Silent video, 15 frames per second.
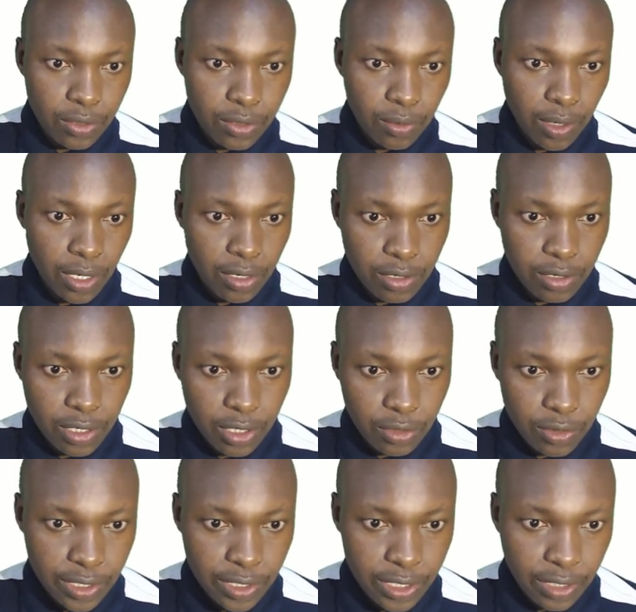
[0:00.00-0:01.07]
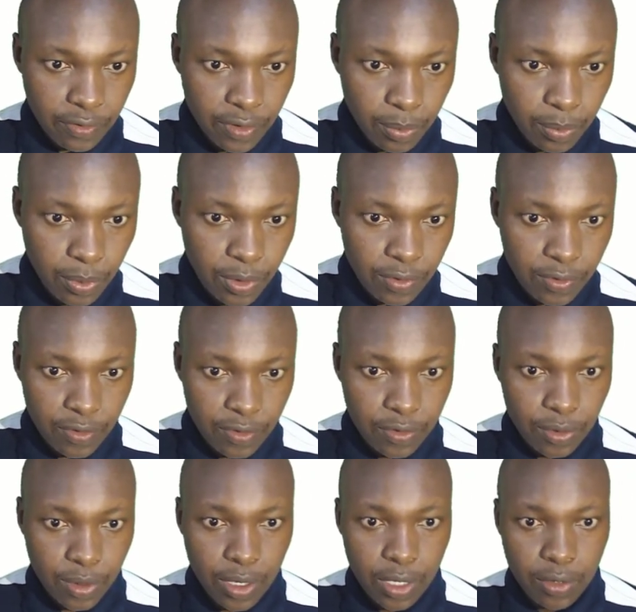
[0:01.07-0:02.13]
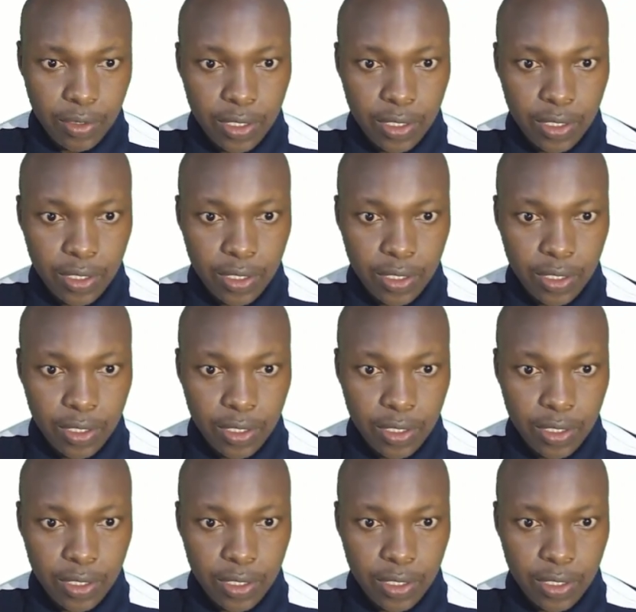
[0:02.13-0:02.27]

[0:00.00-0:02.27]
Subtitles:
127.5 square units.